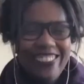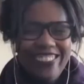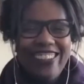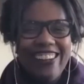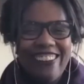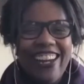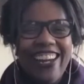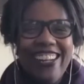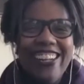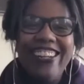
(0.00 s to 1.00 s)
like, hey,
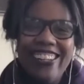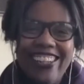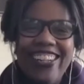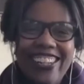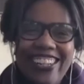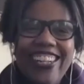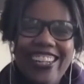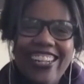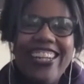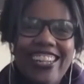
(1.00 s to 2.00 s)
I wish she
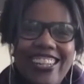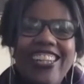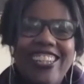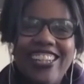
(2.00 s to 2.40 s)
was here for